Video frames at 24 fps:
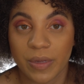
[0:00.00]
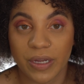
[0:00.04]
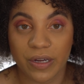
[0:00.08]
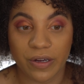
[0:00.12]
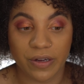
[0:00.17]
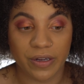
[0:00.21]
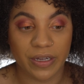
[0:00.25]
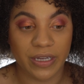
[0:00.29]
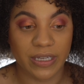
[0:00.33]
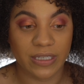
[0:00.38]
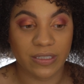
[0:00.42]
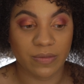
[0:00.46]

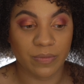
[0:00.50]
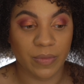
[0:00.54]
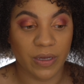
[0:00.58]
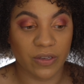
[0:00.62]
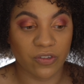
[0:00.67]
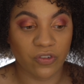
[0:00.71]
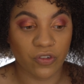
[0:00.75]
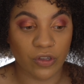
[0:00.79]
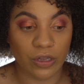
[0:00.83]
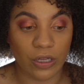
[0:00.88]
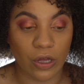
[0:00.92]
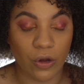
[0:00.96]
mirror is
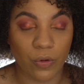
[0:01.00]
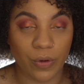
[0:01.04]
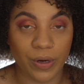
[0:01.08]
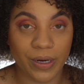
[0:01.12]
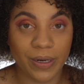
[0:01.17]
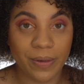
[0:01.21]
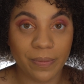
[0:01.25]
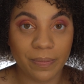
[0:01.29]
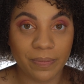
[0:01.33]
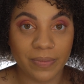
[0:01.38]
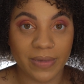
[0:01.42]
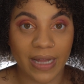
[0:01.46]
much
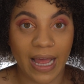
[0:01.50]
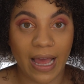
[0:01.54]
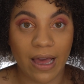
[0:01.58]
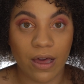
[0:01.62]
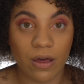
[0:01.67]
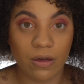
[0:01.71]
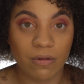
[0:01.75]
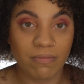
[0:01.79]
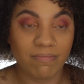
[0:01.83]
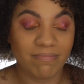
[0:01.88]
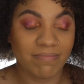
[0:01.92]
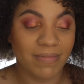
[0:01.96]
lower
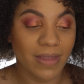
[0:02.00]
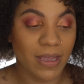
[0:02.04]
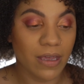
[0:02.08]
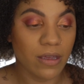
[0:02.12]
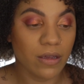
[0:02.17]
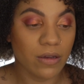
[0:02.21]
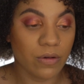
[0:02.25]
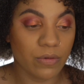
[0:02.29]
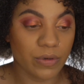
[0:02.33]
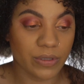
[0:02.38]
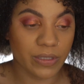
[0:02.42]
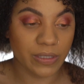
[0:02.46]
now
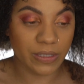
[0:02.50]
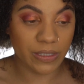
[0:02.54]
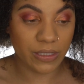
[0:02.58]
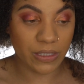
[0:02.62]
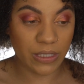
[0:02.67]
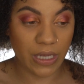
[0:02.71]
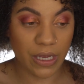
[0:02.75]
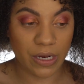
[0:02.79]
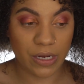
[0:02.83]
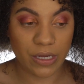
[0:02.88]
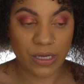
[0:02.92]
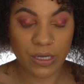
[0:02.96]
with the
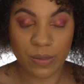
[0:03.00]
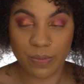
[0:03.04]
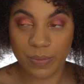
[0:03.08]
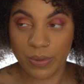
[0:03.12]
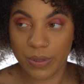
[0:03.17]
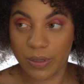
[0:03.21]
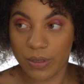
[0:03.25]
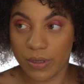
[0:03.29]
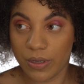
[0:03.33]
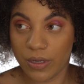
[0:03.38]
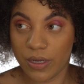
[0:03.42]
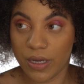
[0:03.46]
setup.
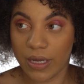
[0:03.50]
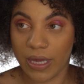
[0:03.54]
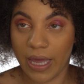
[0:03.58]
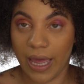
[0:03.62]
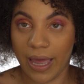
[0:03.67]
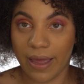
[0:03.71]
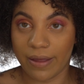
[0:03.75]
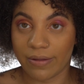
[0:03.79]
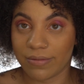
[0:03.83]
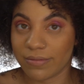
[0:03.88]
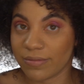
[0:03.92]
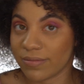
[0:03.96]

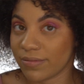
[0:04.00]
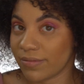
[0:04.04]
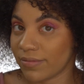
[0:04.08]
Okay.